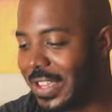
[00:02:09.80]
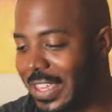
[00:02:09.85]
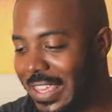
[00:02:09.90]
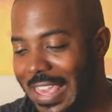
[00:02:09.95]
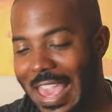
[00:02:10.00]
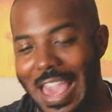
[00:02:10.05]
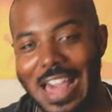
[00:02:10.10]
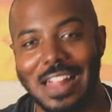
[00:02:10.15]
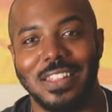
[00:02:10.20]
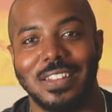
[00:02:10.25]
a
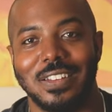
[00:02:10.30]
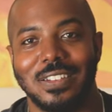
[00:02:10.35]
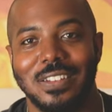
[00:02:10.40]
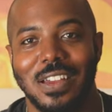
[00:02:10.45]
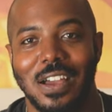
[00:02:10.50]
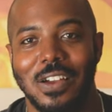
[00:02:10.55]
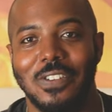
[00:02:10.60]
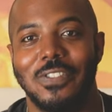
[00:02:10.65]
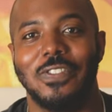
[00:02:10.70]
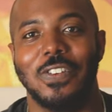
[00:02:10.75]
gallon
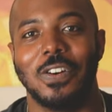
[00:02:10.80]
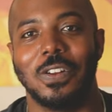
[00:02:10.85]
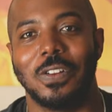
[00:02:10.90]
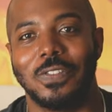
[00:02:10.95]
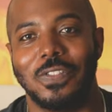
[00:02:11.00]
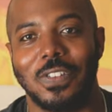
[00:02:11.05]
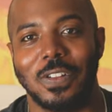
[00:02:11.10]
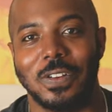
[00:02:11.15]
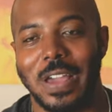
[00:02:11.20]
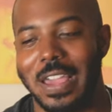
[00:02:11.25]
of
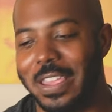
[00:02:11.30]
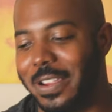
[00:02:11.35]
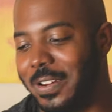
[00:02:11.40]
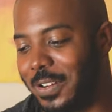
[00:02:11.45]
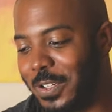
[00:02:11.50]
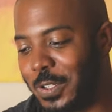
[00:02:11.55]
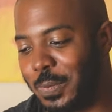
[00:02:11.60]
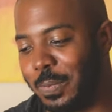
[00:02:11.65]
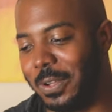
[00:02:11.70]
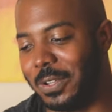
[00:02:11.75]
Photo-Flo at your
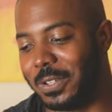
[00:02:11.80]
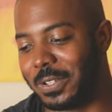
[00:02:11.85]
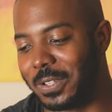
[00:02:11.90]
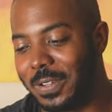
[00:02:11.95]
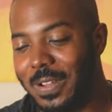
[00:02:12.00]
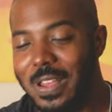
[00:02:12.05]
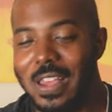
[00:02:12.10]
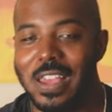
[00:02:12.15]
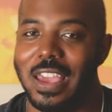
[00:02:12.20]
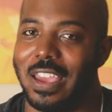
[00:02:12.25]

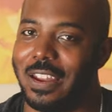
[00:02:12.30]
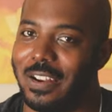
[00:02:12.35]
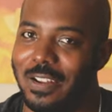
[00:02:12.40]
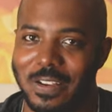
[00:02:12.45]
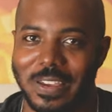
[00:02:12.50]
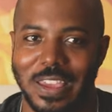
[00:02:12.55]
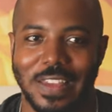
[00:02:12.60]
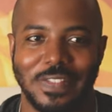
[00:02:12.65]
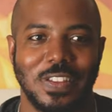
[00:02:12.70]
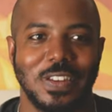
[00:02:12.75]
disposal. And
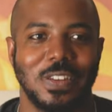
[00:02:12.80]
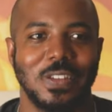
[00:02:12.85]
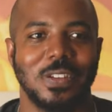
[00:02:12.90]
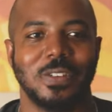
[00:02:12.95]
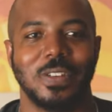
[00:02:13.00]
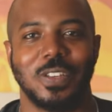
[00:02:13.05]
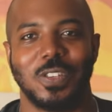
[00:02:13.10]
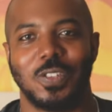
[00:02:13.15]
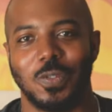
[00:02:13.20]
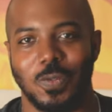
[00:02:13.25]
all you have to
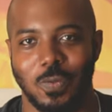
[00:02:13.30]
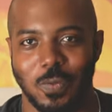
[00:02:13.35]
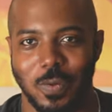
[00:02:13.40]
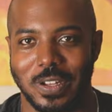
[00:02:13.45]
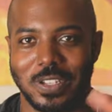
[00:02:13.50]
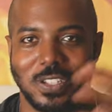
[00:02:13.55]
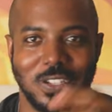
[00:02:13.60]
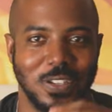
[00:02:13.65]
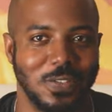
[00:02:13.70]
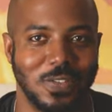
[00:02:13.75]
do is,
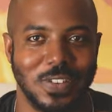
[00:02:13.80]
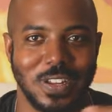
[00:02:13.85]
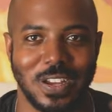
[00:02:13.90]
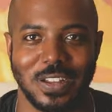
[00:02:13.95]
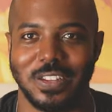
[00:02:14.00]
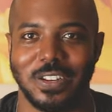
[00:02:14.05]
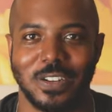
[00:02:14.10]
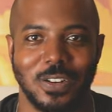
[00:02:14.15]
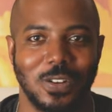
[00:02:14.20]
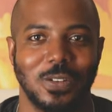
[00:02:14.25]
once you've
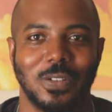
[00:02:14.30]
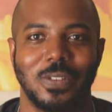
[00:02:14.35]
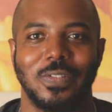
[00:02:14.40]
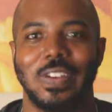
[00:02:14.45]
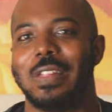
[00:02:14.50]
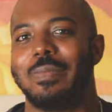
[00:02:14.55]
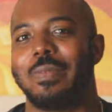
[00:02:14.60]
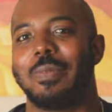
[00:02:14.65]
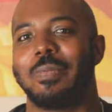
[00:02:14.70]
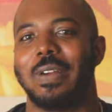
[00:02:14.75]
done your whole
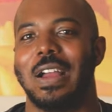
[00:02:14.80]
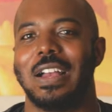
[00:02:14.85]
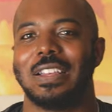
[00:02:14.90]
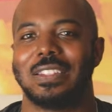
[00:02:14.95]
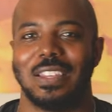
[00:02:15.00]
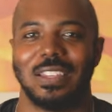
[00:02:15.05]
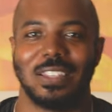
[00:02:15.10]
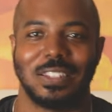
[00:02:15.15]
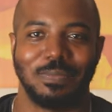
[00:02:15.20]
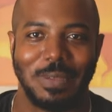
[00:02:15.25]
development
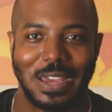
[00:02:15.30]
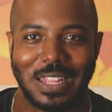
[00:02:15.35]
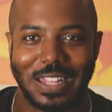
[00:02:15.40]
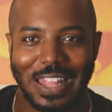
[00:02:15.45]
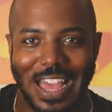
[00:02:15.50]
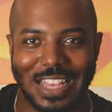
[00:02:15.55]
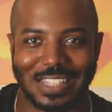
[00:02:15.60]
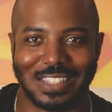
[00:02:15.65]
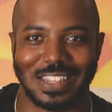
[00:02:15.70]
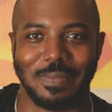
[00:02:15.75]
process, my
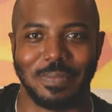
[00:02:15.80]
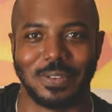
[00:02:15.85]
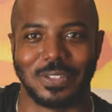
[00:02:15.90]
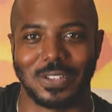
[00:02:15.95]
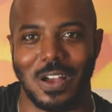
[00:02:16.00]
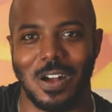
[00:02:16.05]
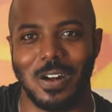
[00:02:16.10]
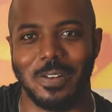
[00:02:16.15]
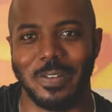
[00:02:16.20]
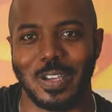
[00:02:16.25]
last step
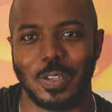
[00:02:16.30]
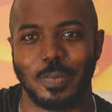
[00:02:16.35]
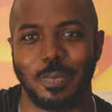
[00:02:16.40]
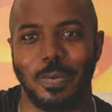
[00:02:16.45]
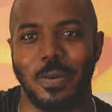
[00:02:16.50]
is always